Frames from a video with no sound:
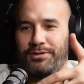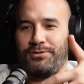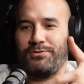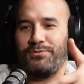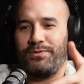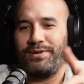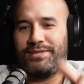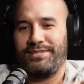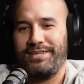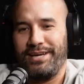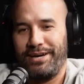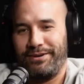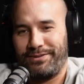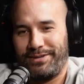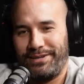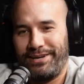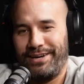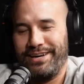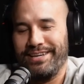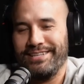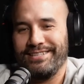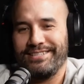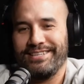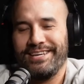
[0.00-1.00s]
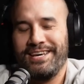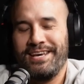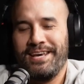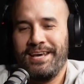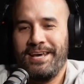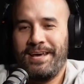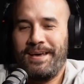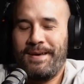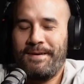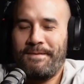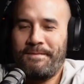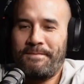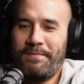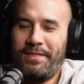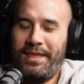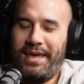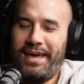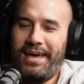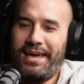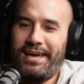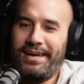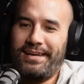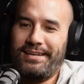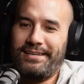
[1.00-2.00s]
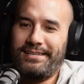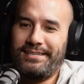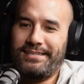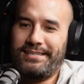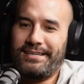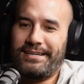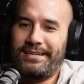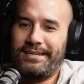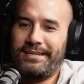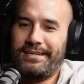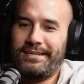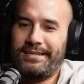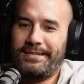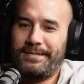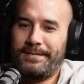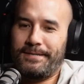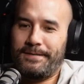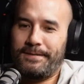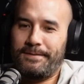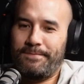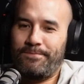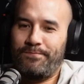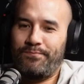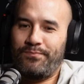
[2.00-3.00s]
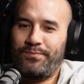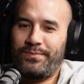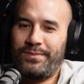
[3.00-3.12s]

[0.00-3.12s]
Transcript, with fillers: lost retail clients. And uh,